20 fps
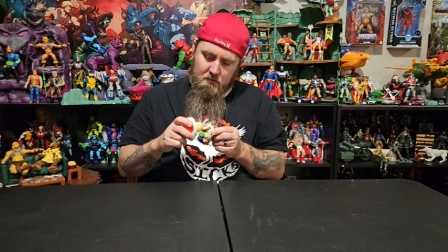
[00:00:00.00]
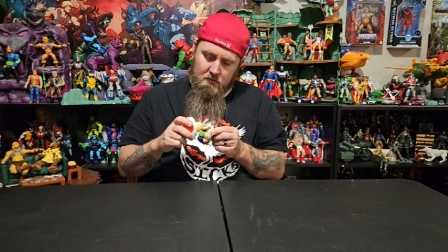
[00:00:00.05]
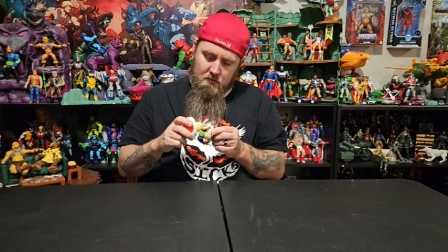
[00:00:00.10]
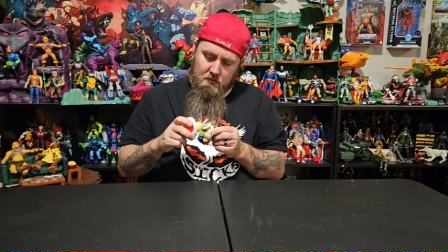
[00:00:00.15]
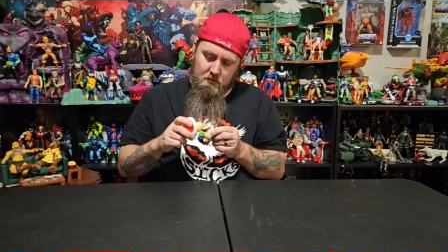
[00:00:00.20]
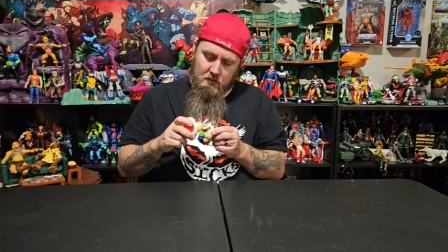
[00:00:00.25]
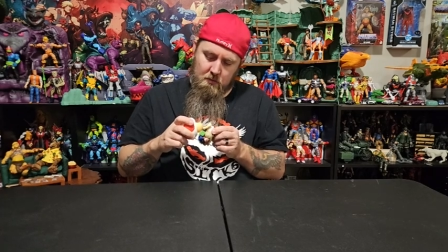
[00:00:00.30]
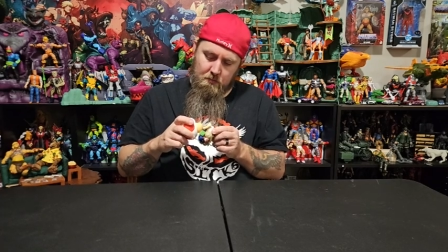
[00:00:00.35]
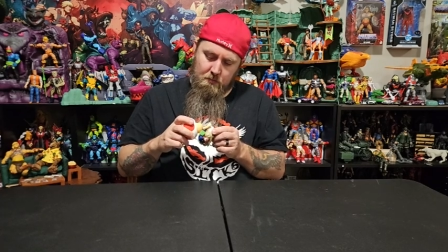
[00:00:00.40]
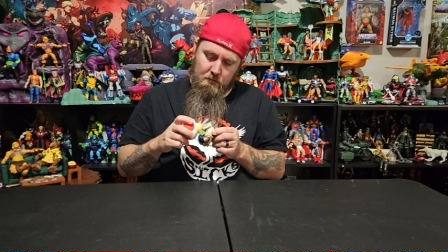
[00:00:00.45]

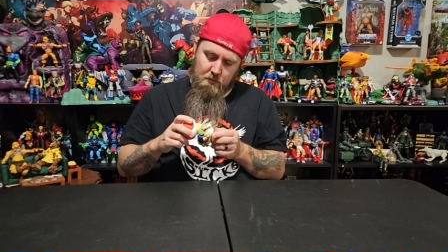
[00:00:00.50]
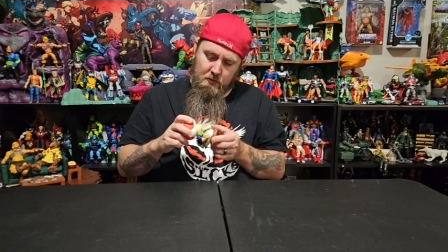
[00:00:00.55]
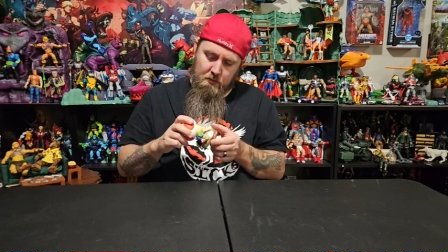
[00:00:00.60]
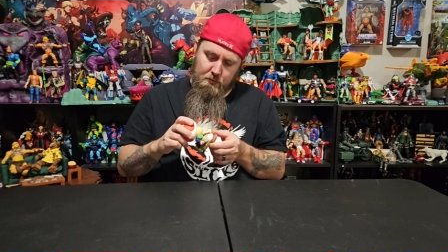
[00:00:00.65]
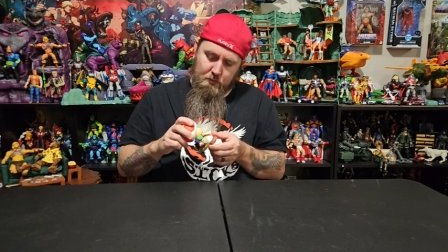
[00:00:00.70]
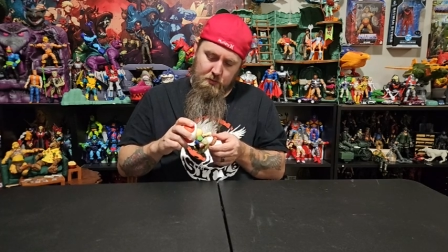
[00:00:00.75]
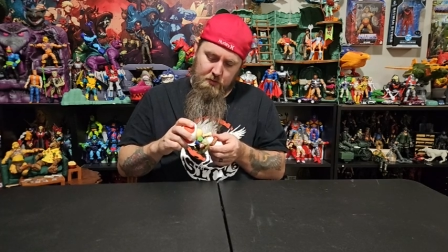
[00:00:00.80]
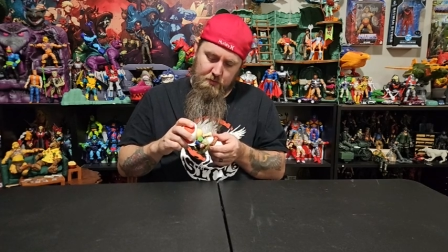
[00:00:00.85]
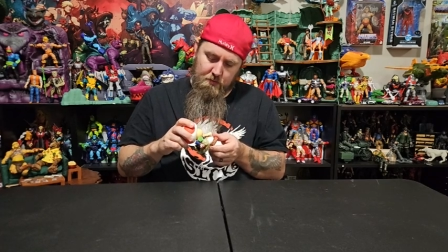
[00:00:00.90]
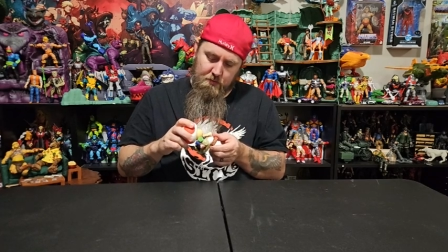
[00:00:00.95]
a
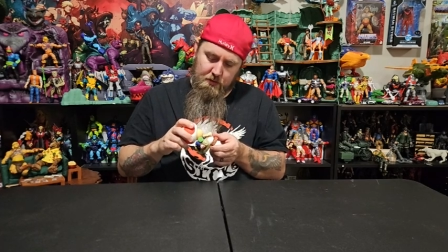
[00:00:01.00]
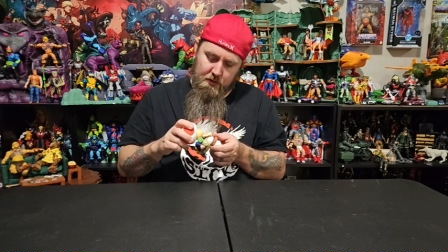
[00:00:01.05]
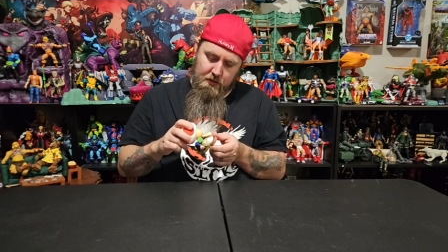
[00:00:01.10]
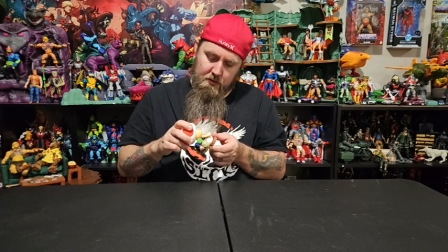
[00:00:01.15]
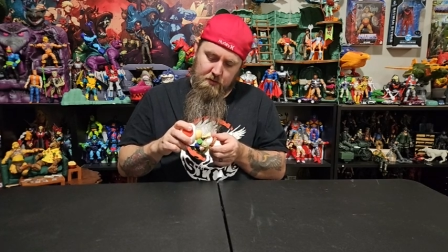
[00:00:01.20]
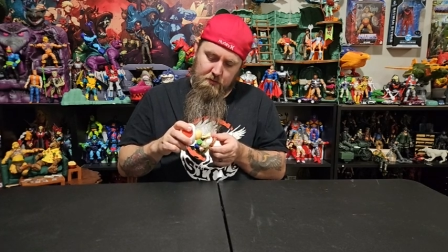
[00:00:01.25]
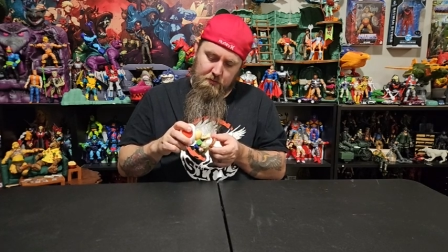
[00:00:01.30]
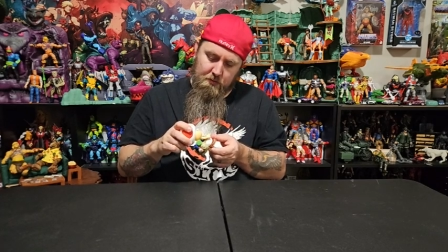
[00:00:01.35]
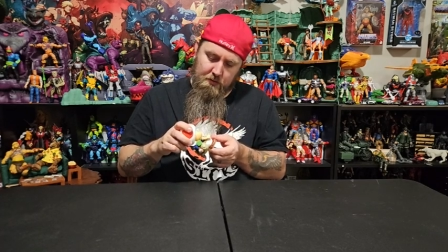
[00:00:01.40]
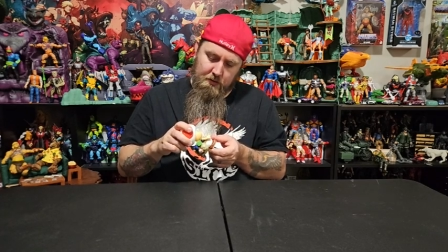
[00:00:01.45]
pretty big
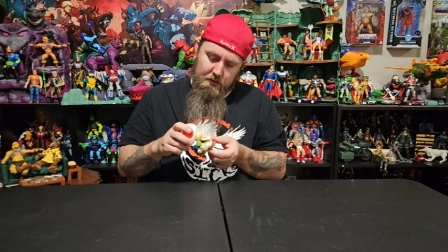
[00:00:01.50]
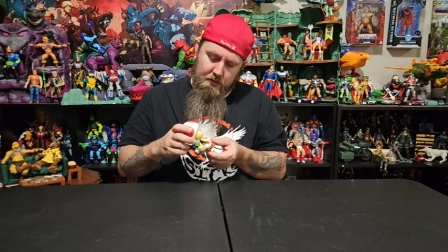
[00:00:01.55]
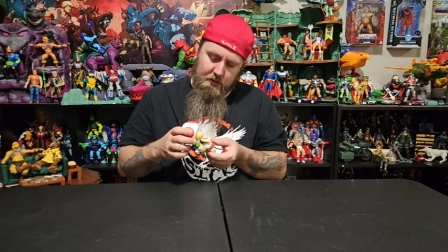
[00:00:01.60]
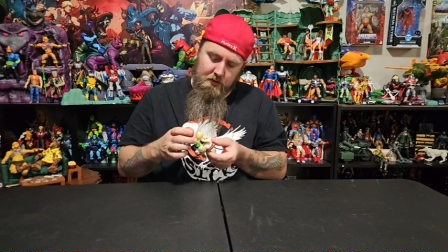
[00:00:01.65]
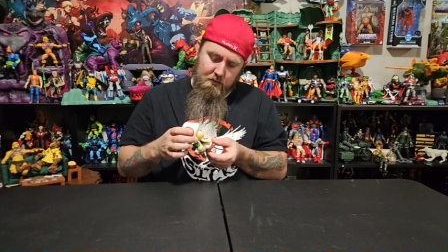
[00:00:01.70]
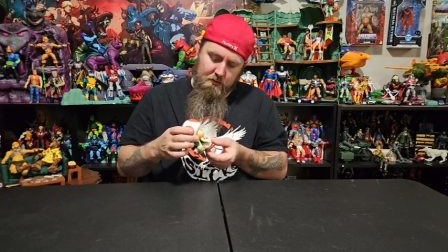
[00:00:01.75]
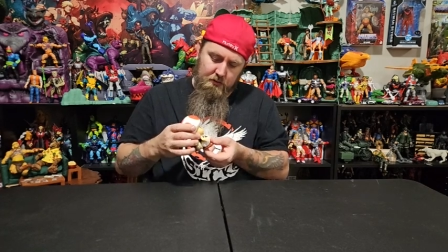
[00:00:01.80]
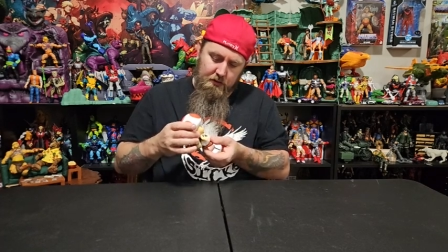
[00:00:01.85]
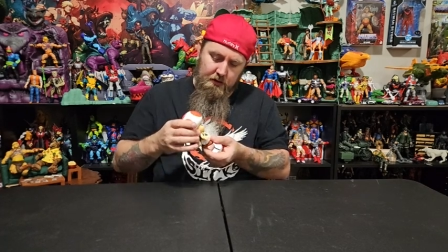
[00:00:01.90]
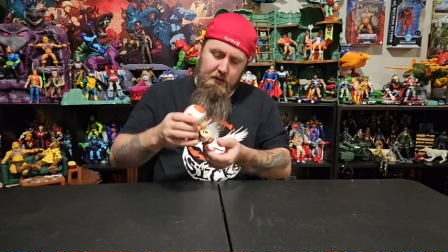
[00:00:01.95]
complaint
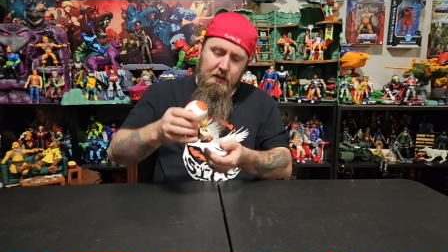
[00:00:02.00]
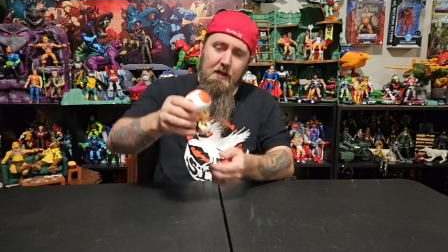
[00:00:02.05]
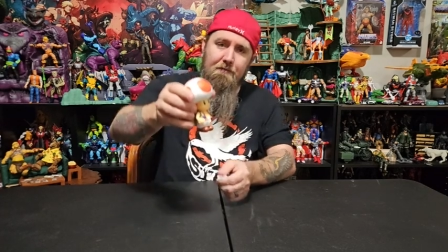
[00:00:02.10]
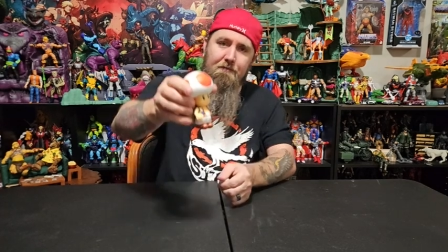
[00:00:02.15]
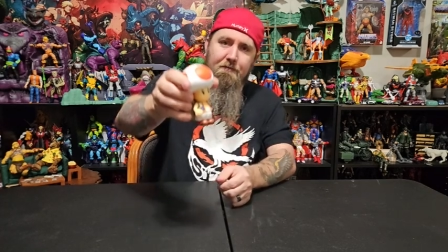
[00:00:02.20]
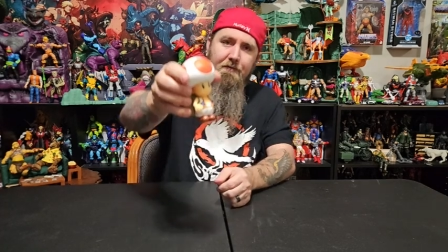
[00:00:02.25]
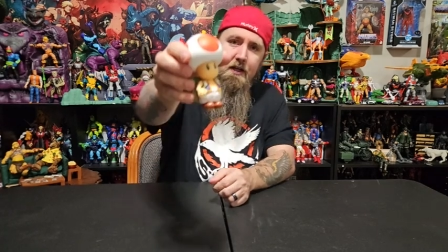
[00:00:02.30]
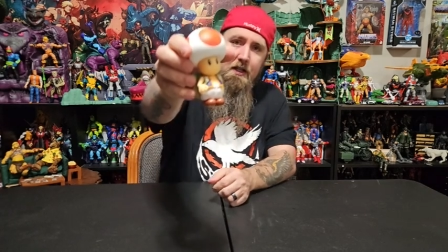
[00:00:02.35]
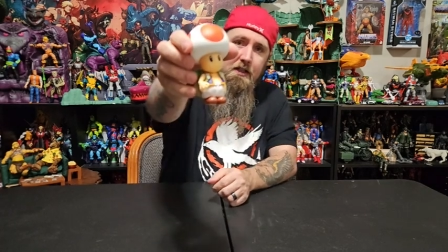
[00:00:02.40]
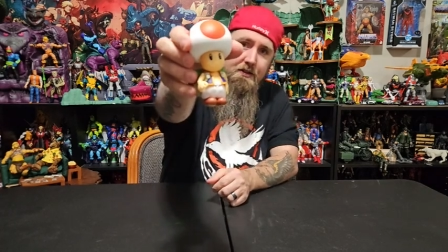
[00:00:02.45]
there. Look at that
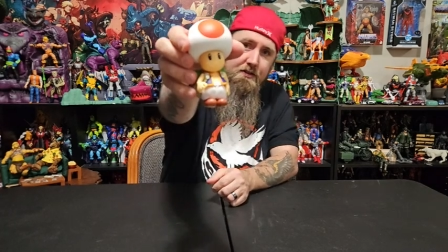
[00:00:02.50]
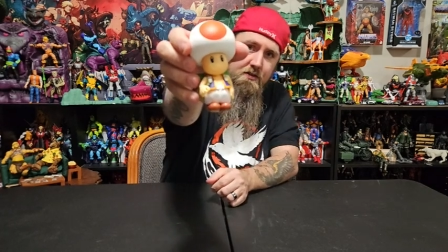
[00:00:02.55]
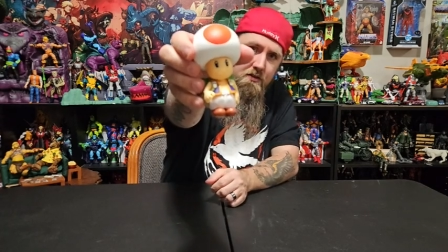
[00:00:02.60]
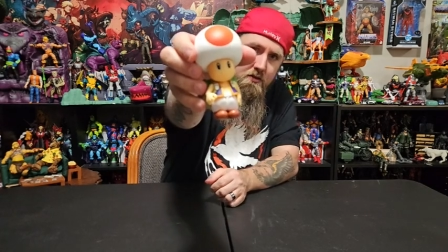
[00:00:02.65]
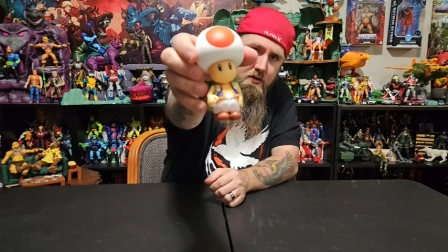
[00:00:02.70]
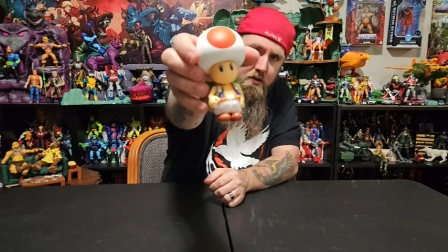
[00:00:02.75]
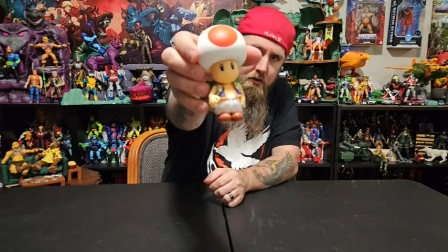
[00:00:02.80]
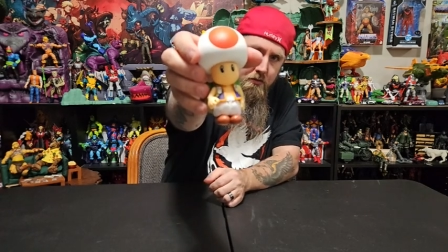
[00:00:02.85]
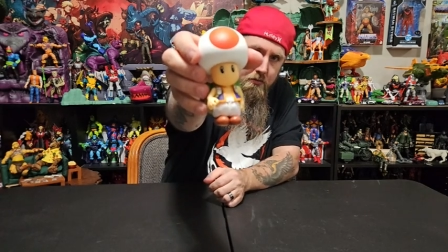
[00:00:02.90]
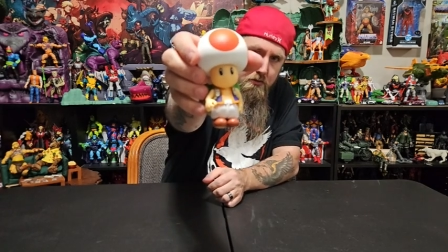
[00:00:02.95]
face,
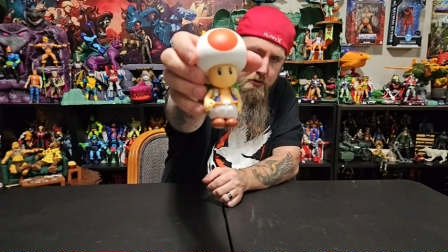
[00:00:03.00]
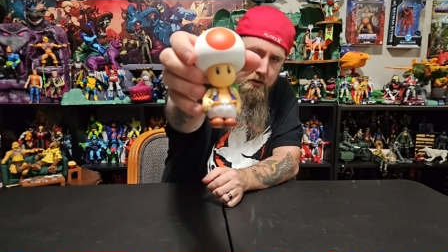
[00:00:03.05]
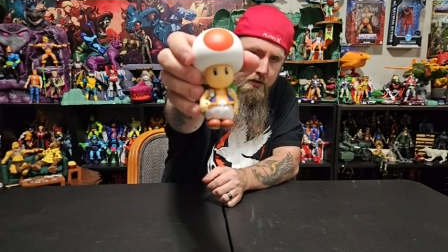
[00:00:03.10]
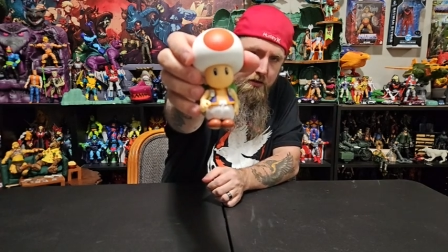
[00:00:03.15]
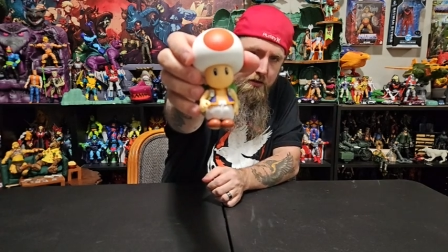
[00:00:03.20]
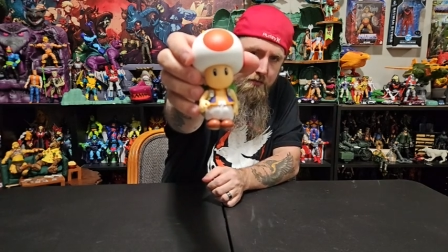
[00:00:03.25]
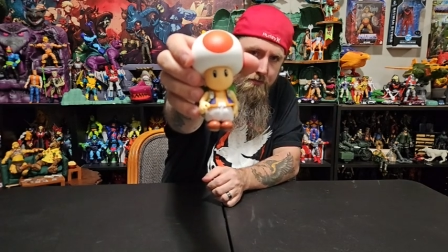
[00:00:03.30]
though. Look at that